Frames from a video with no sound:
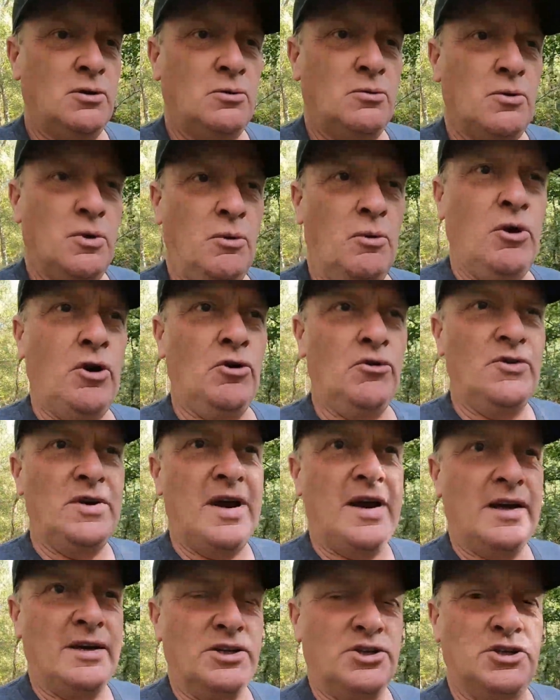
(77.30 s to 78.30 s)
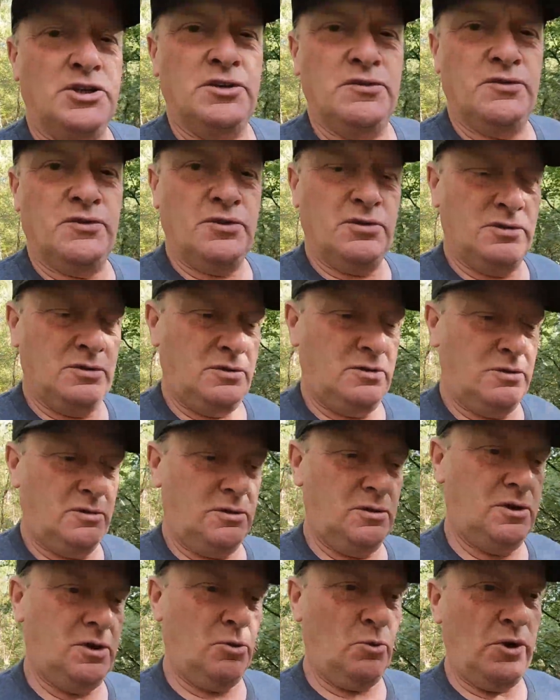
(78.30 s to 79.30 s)
We were on night shift
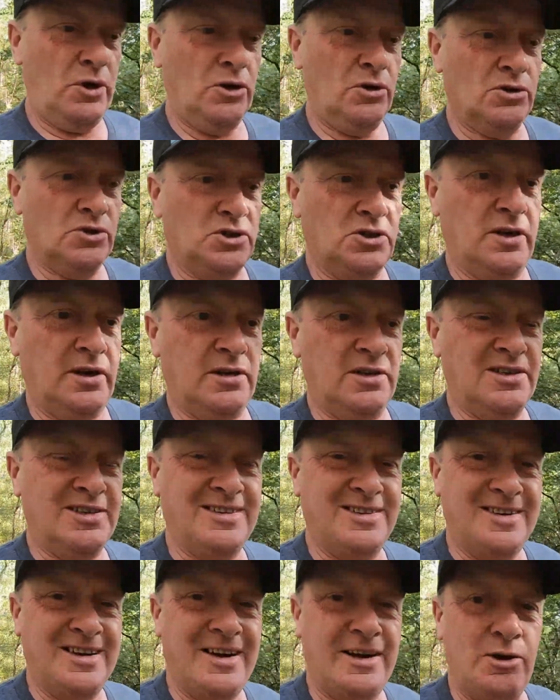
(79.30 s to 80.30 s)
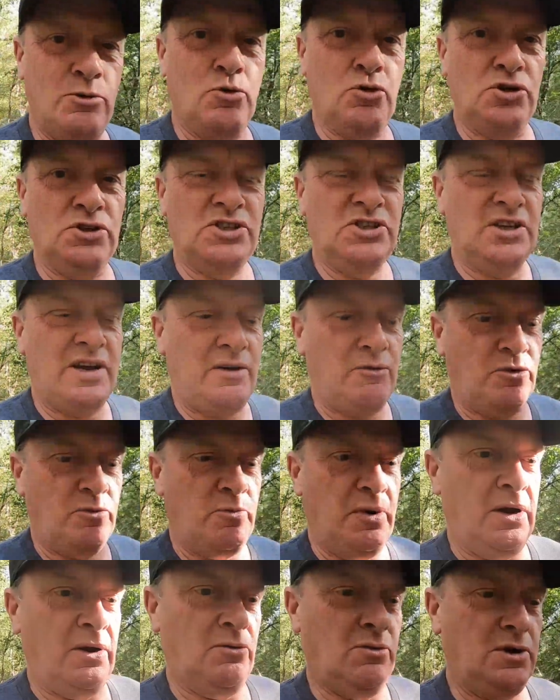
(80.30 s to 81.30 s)
and we got sent to the A1
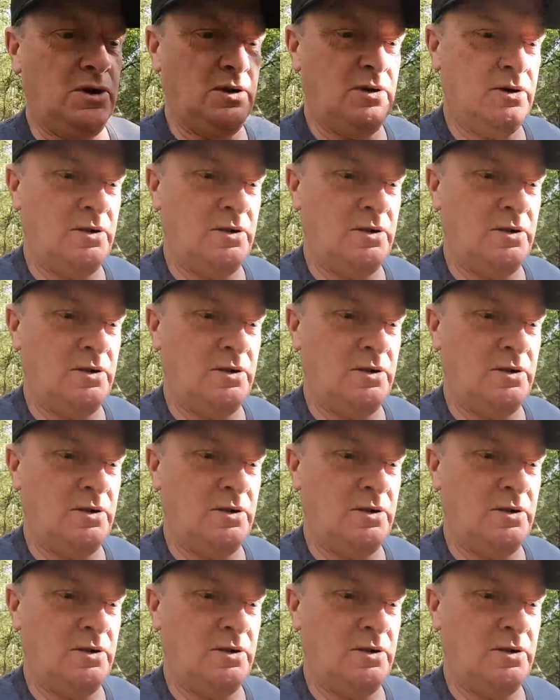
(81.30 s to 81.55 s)
southbound,